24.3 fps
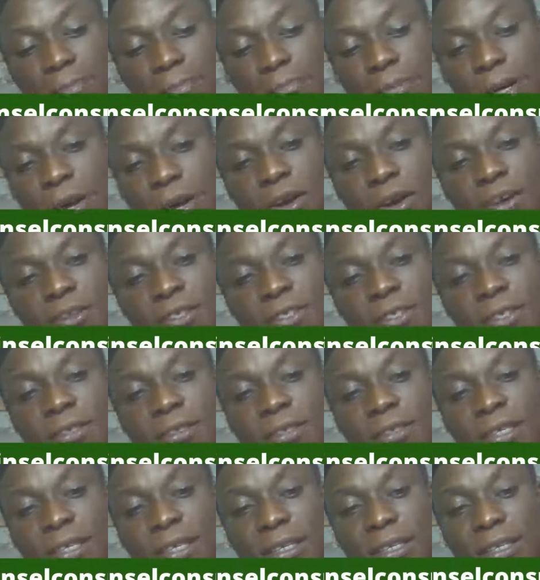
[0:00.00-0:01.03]
because
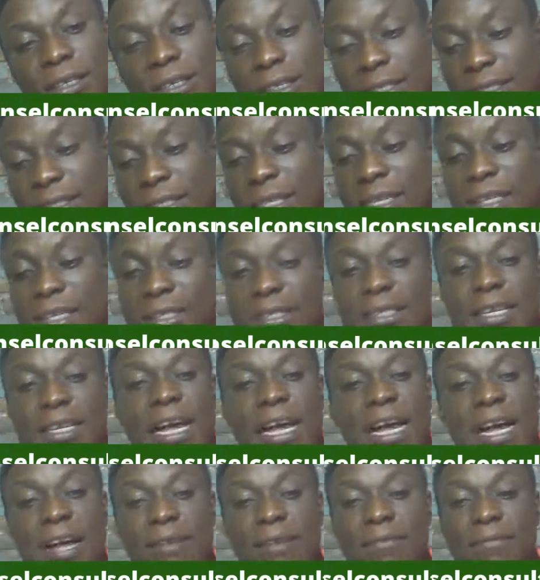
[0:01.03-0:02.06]
the seats
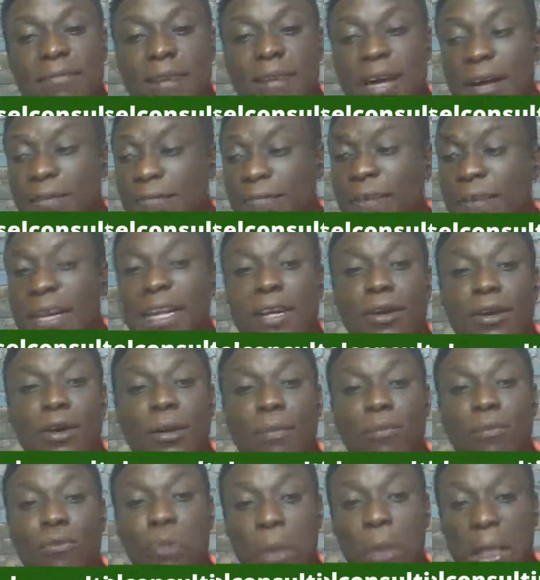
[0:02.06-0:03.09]
are filling
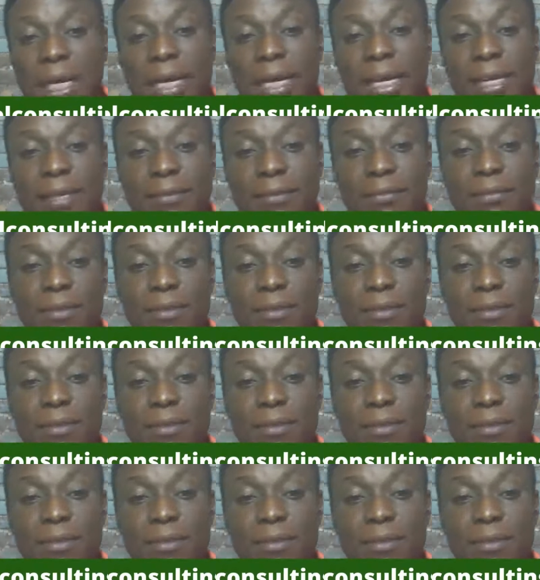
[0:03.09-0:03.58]
up quickly,